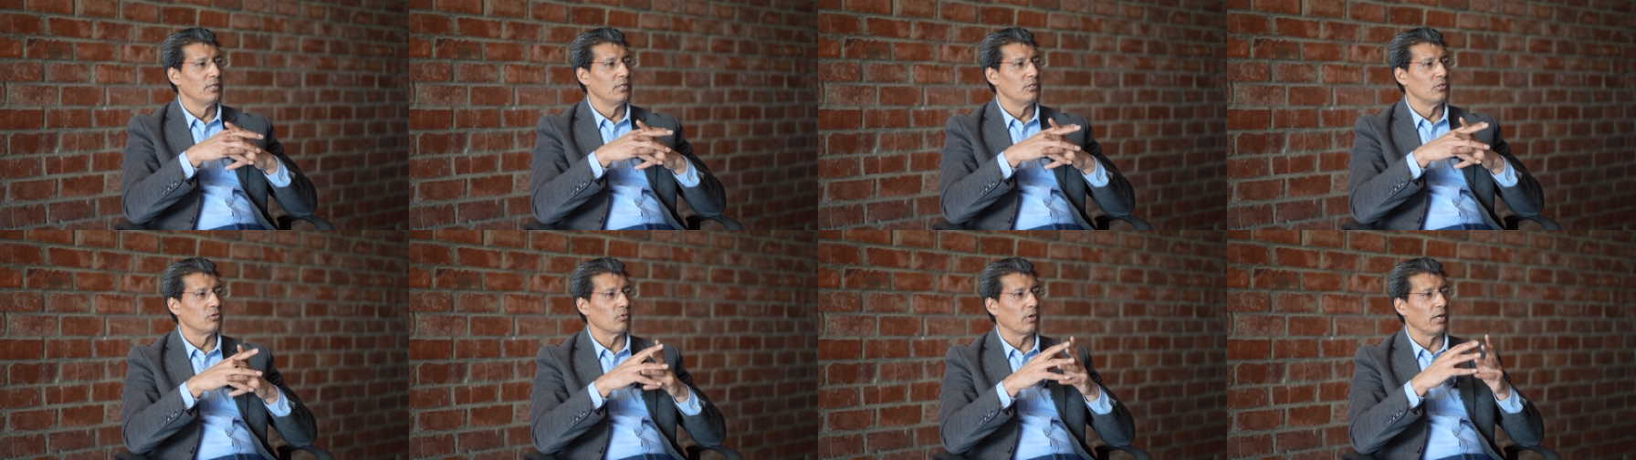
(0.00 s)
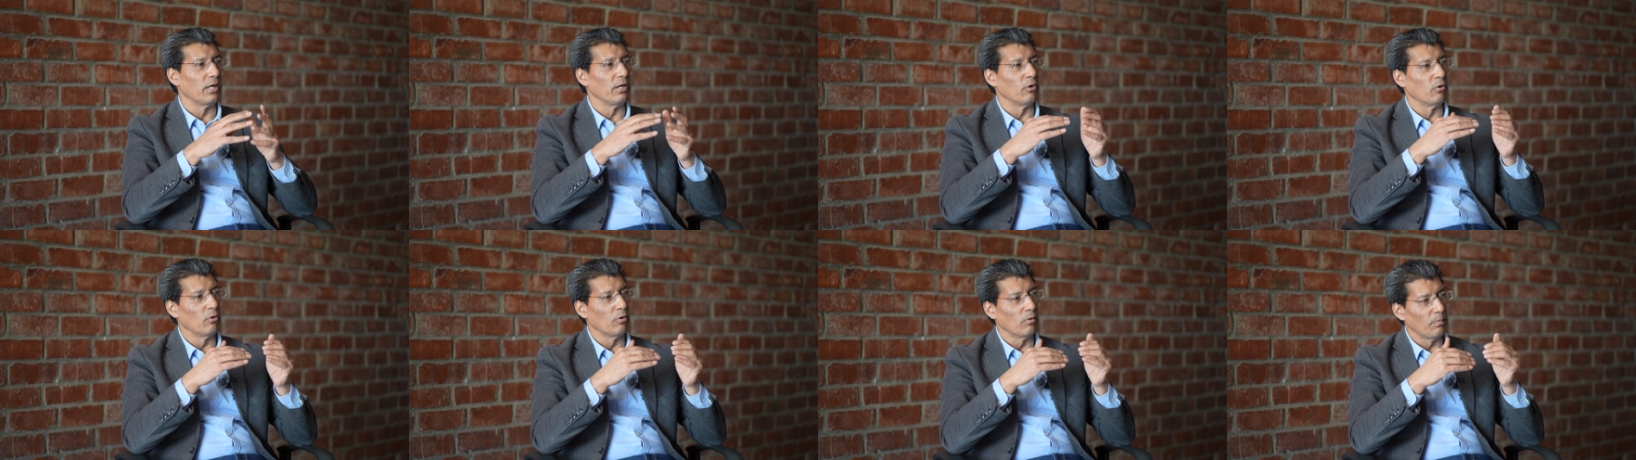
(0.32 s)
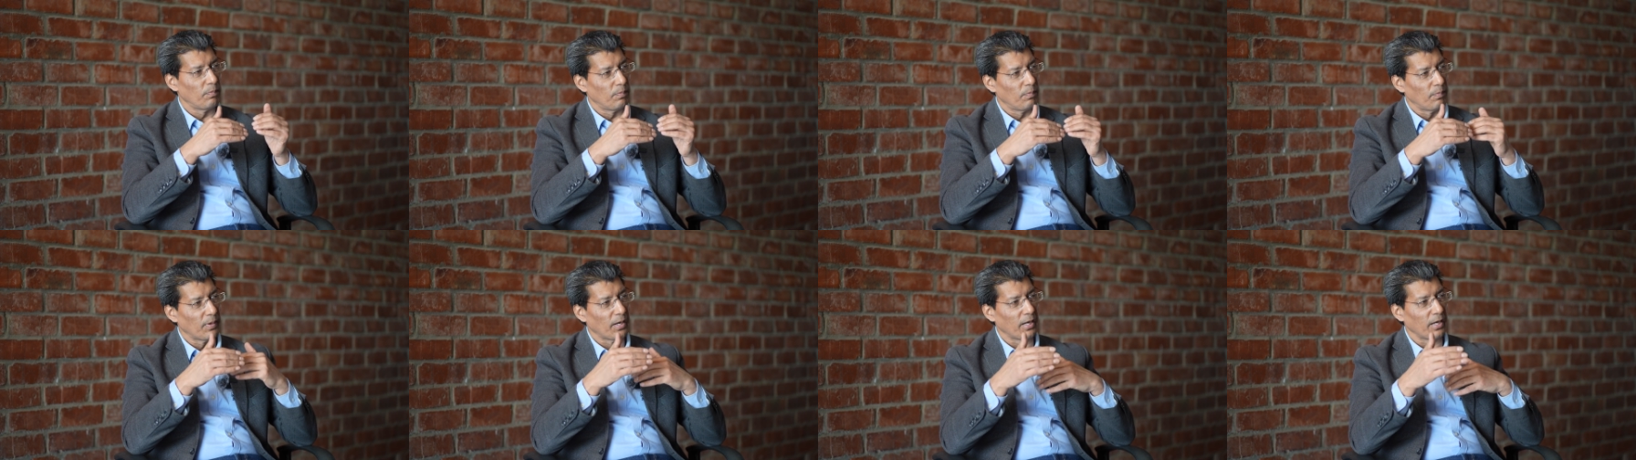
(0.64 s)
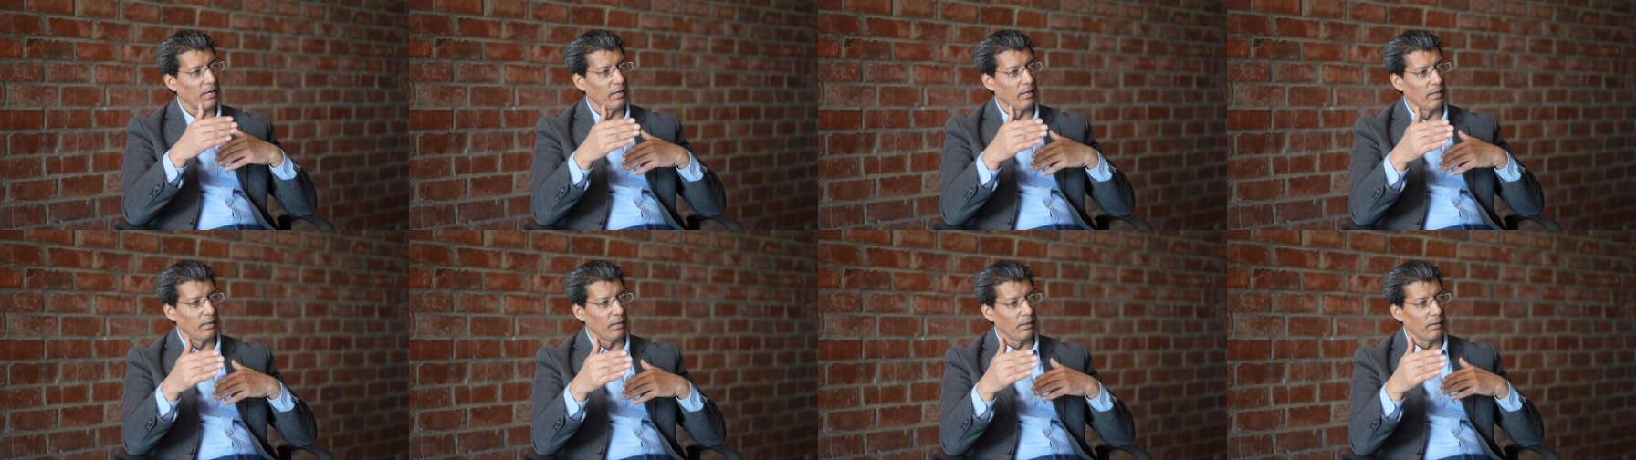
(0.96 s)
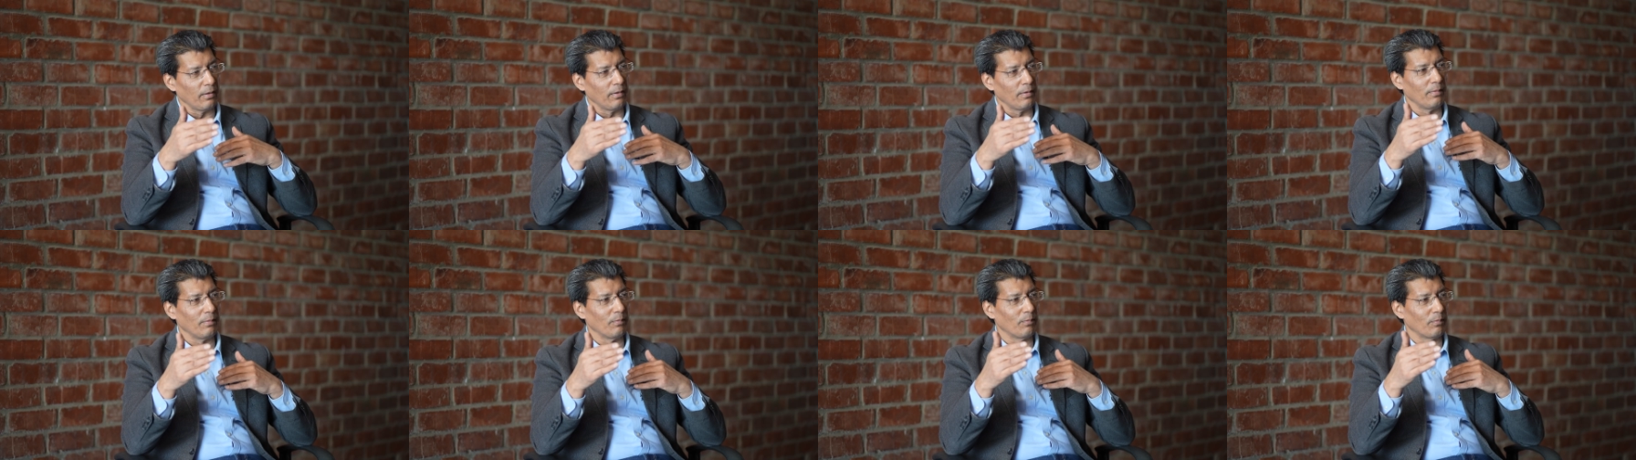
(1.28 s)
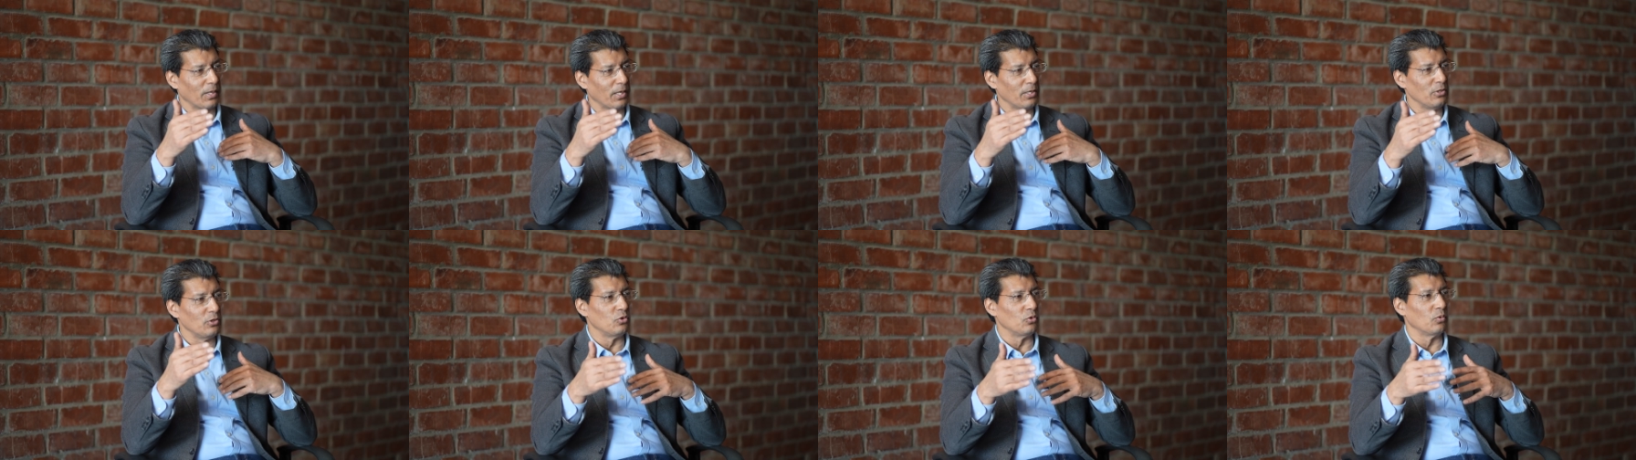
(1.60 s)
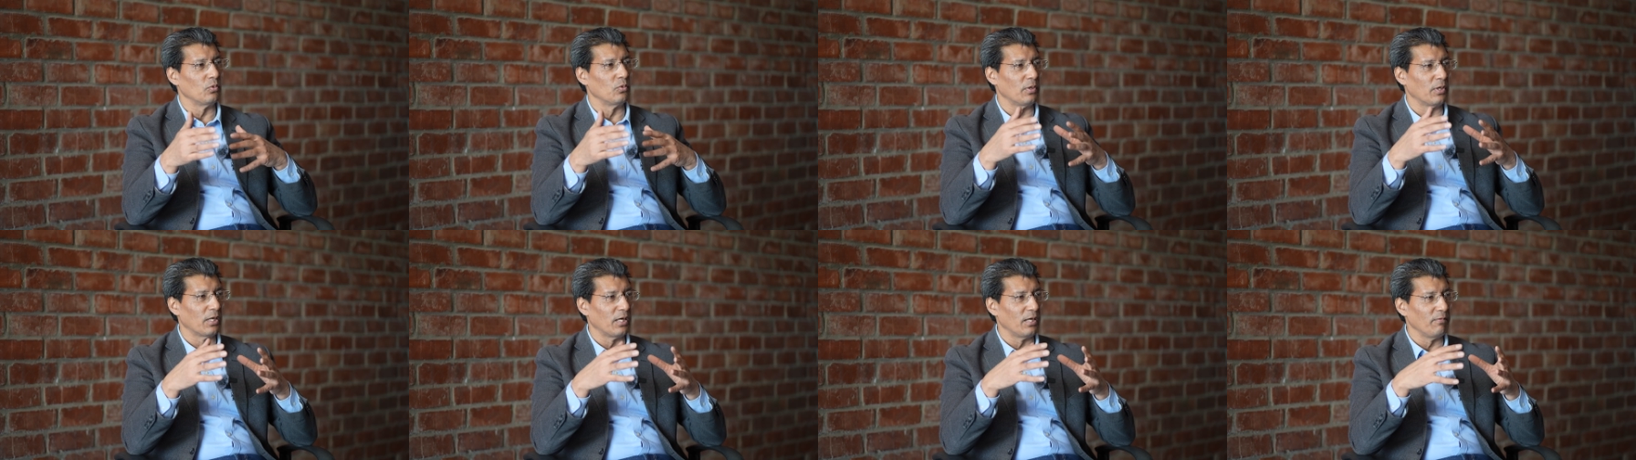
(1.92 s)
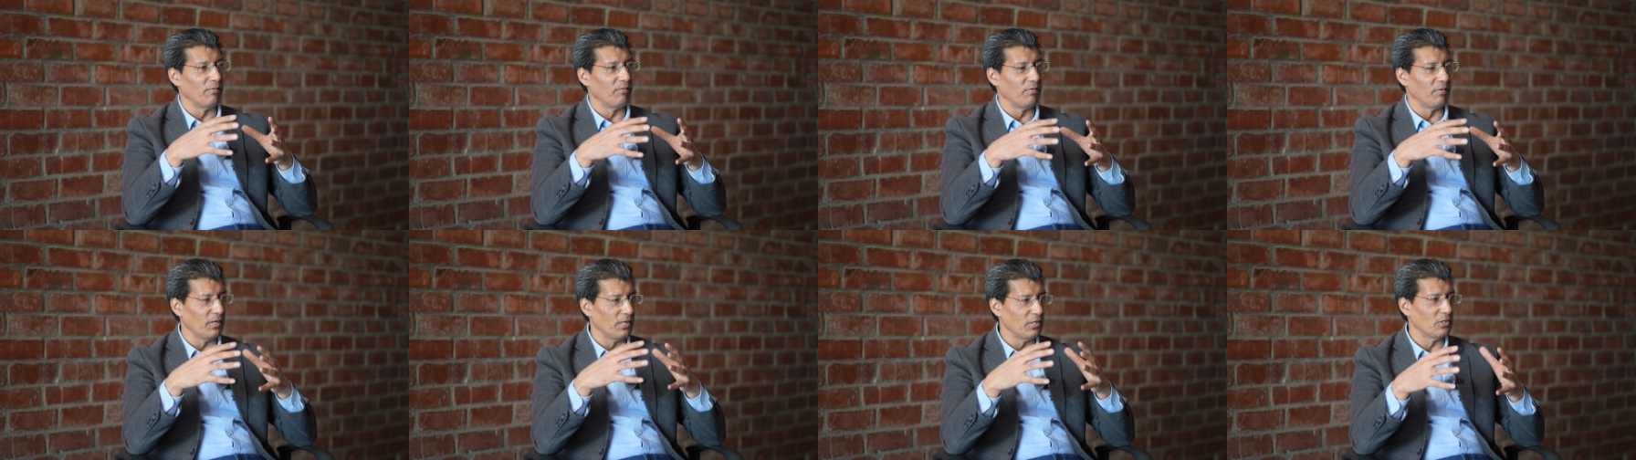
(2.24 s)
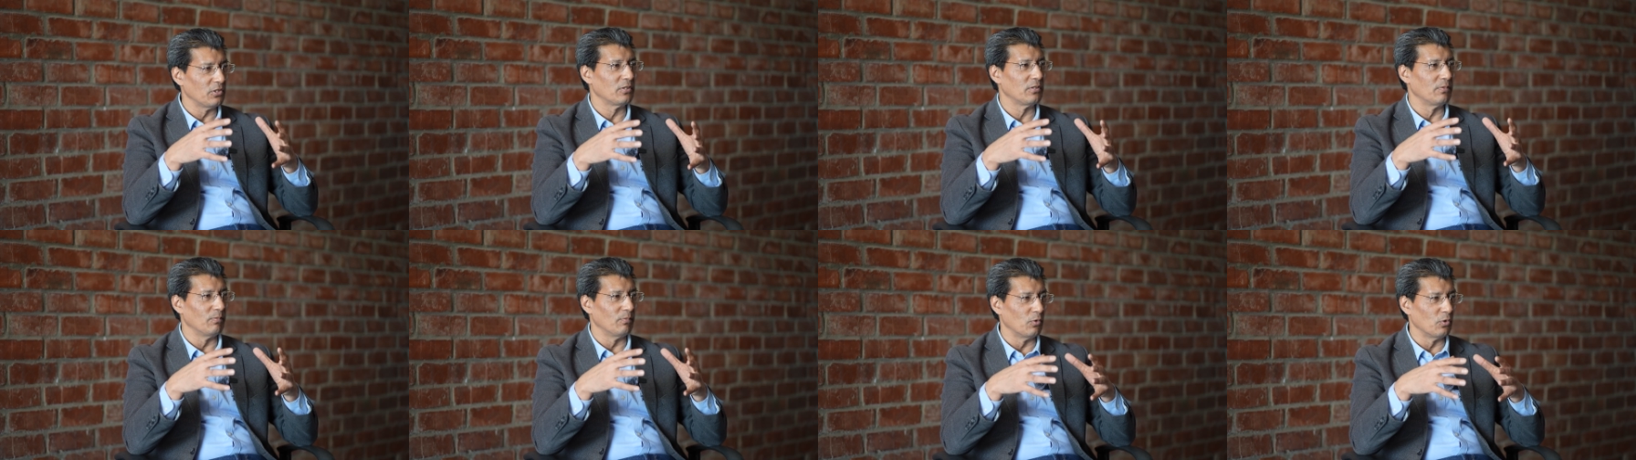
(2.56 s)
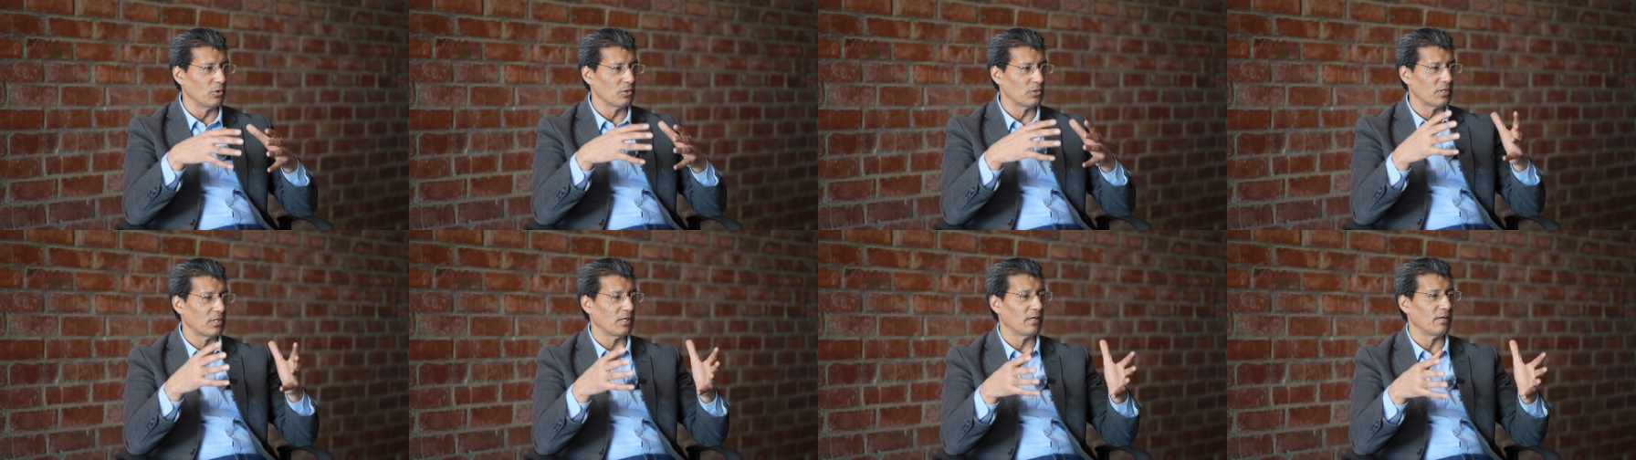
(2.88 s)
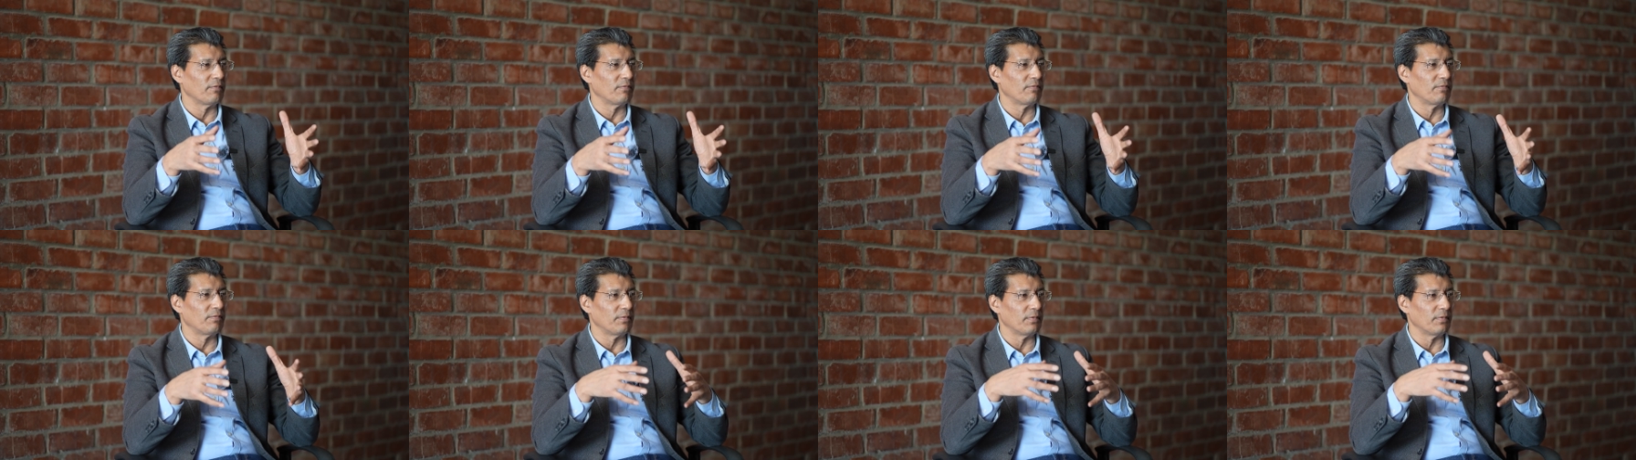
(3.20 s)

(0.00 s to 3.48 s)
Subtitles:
So I hope by June I finish most of